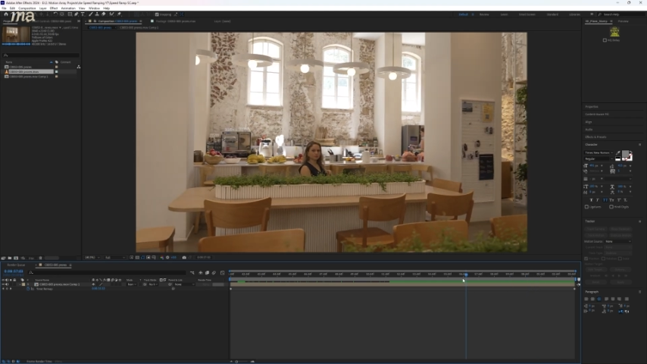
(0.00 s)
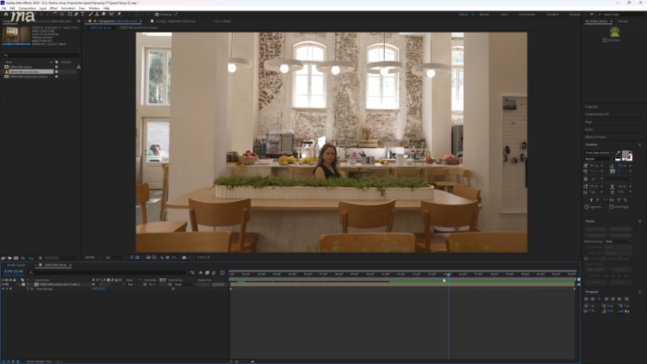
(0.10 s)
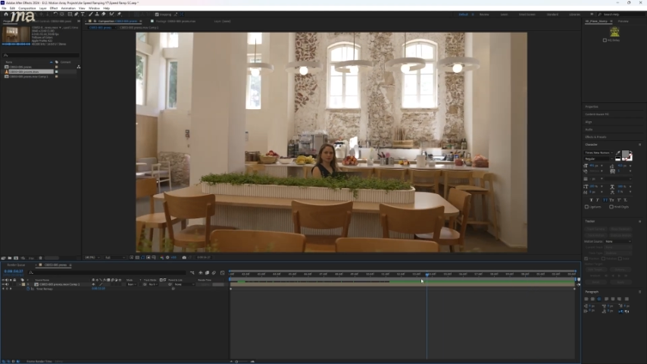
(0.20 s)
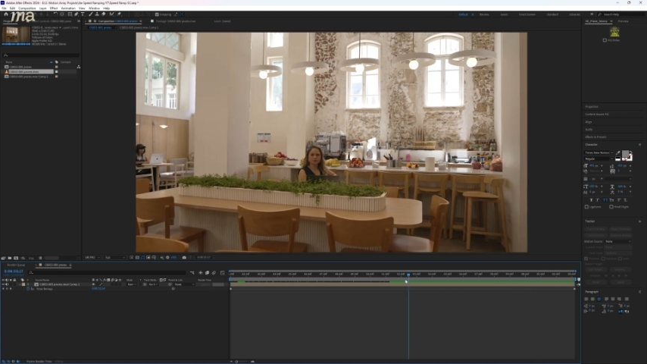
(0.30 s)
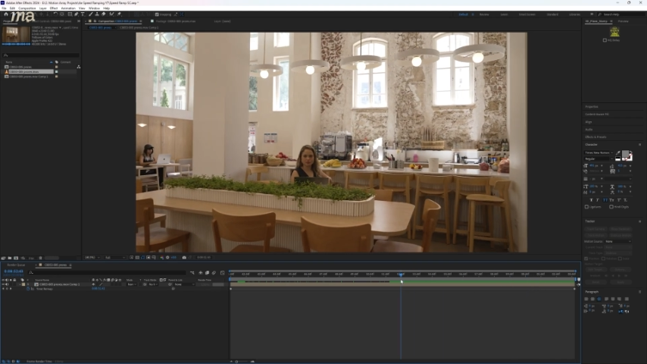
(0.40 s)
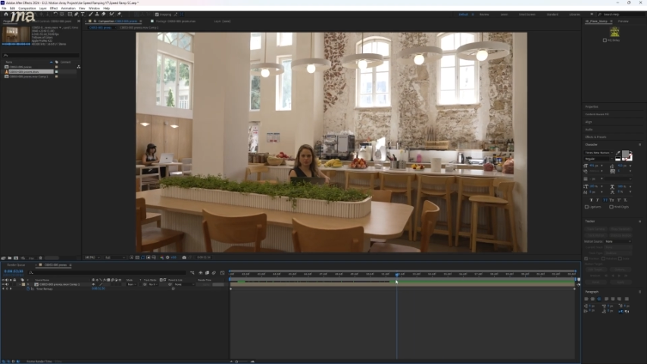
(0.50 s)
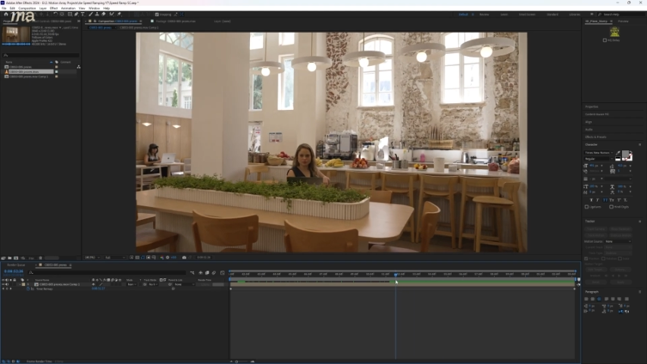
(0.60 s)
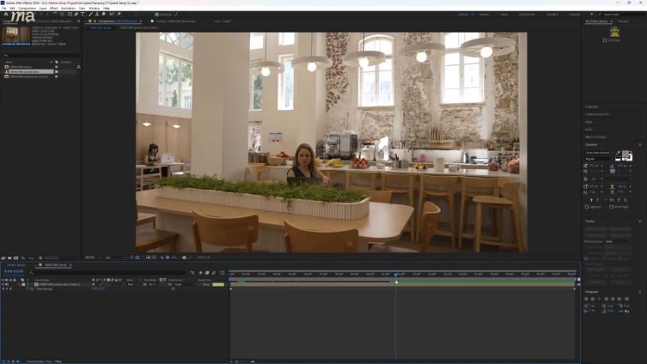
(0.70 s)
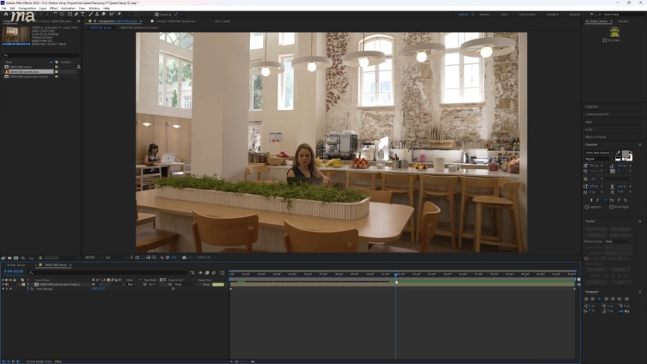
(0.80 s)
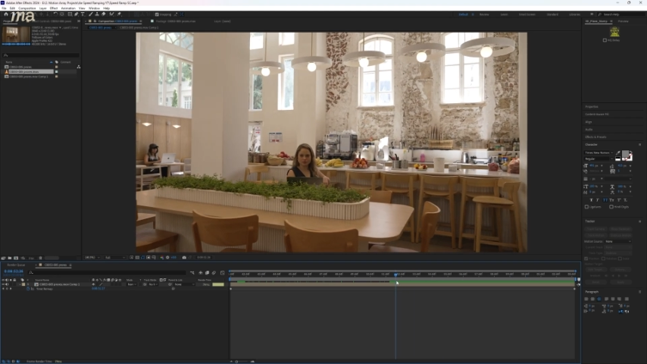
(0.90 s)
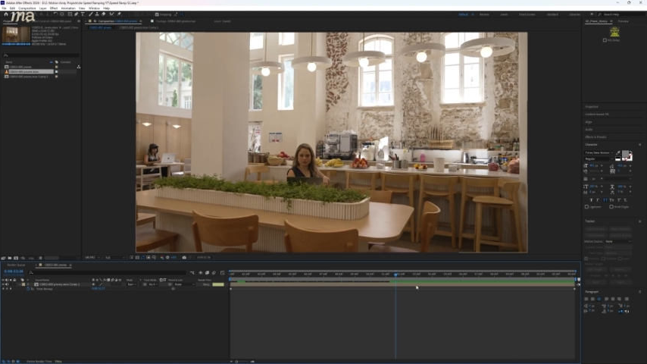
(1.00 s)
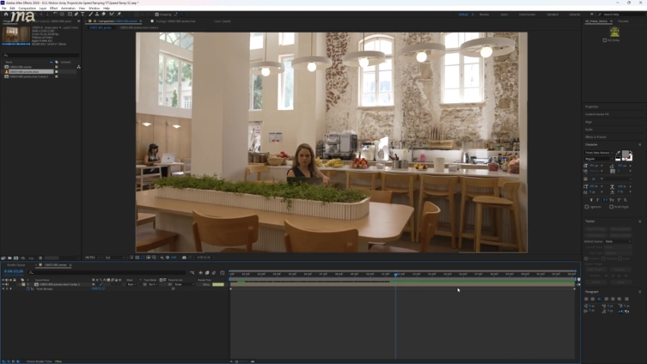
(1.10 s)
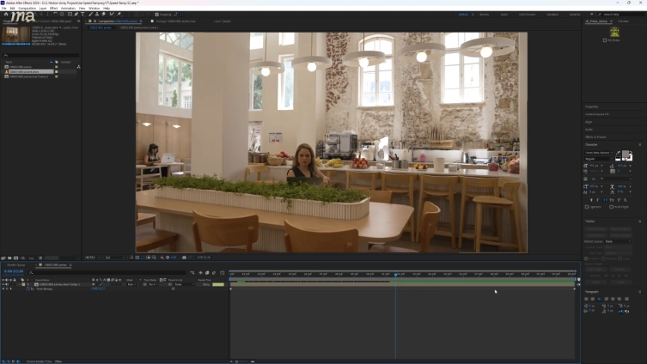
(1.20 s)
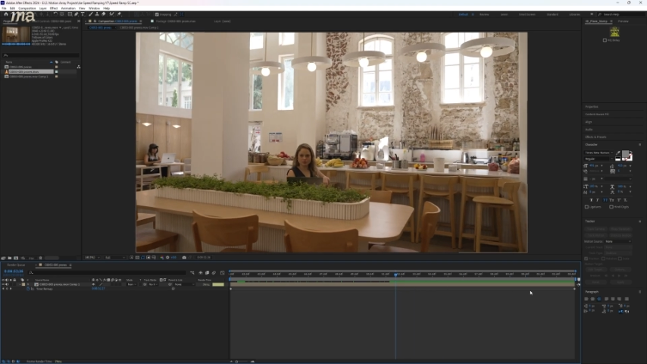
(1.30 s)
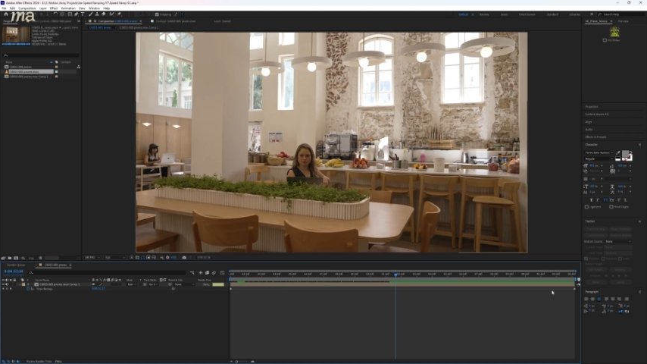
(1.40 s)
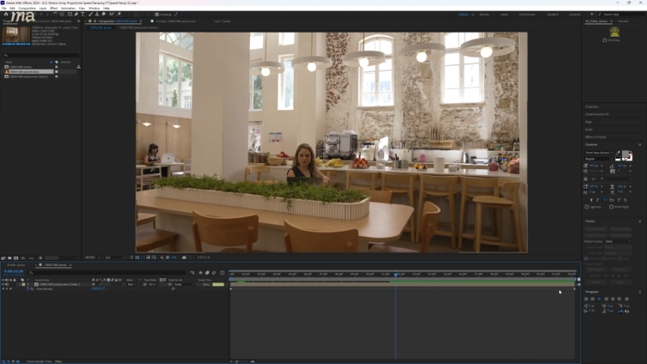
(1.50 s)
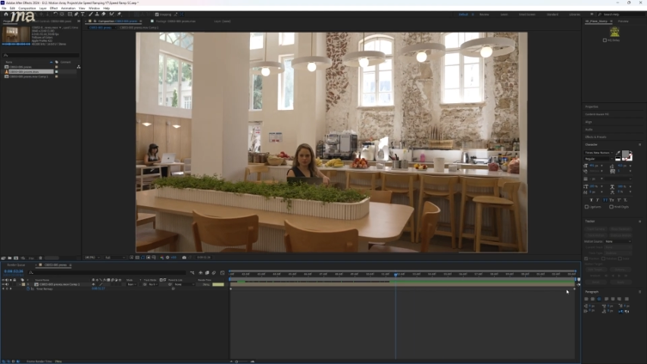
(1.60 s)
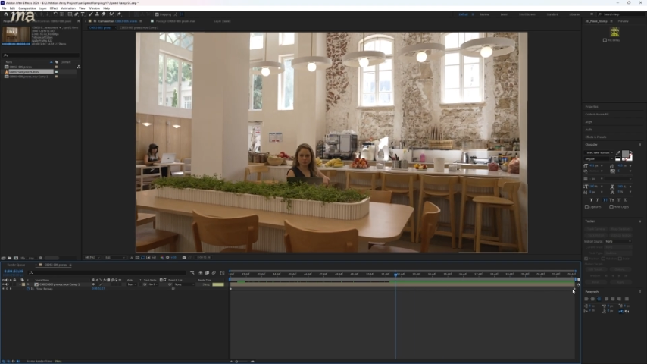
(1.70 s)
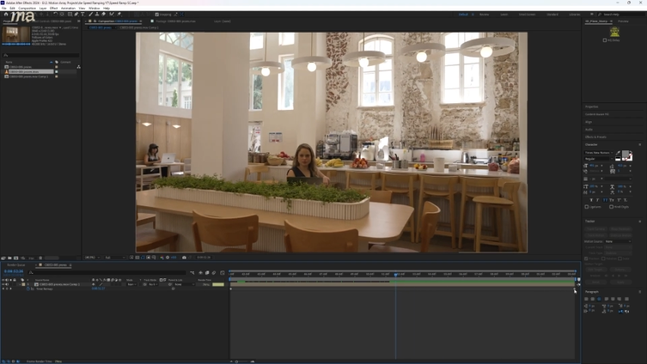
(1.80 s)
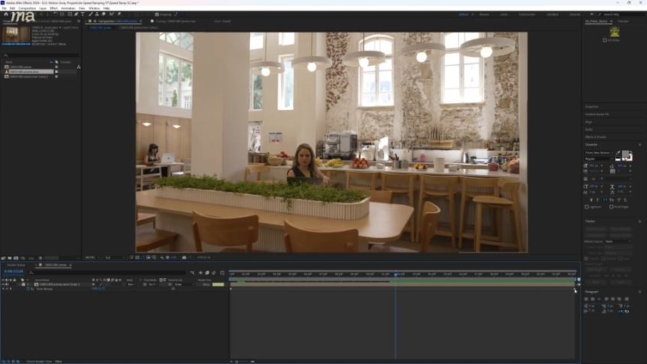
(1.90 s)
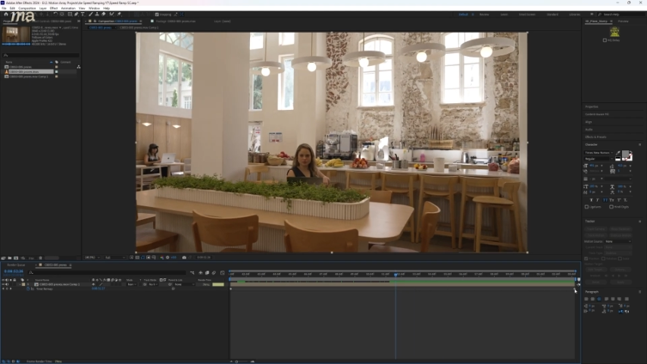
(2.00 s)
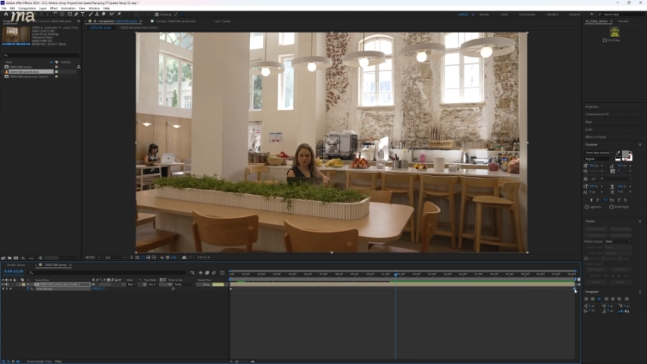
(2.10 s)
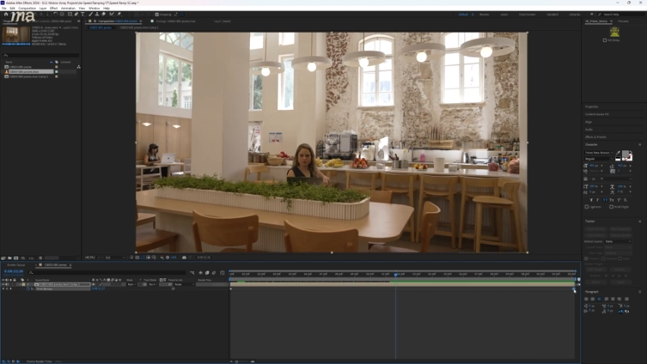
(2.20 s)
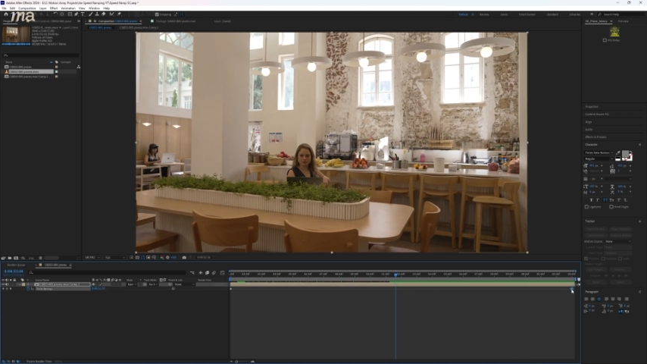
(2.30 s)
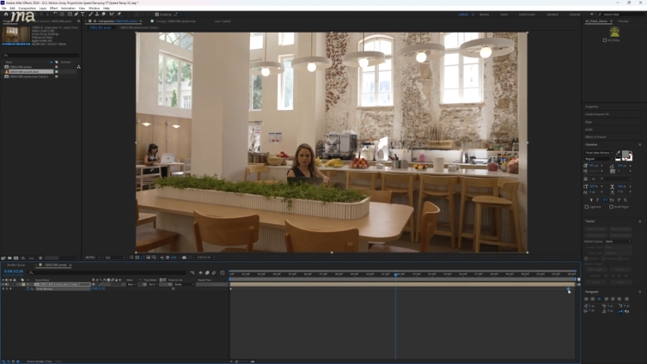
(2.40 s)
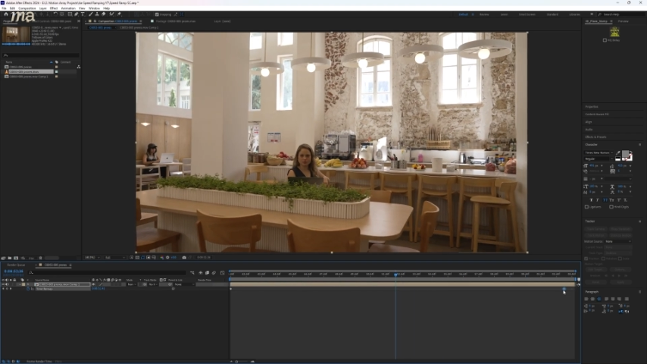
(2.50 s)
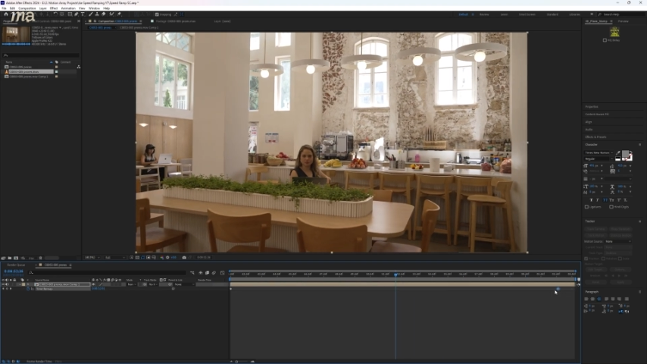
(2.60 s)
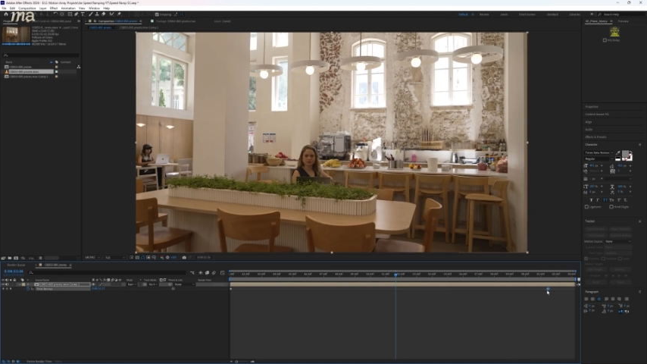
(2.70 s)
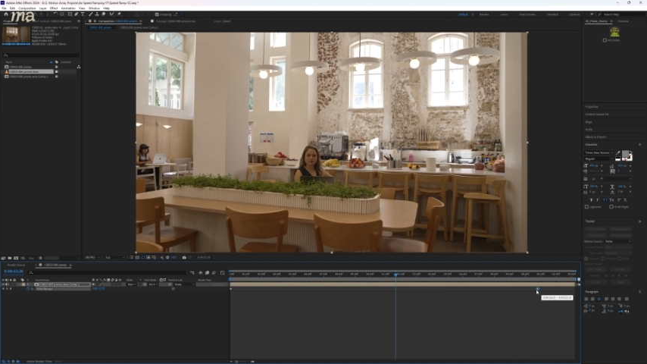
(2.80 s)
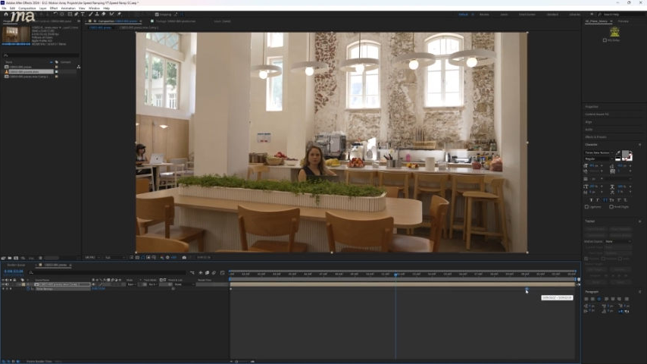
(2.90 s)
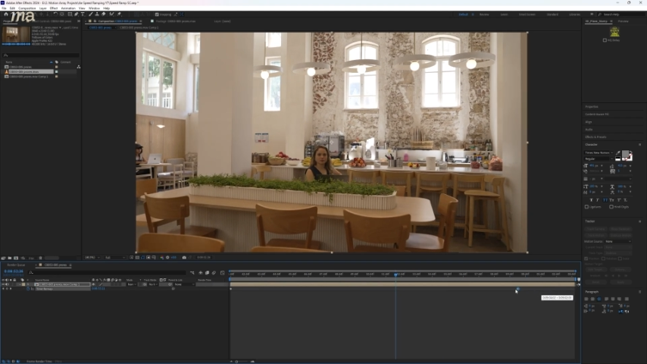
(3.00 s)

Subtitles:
Nobody's mouth can be seen.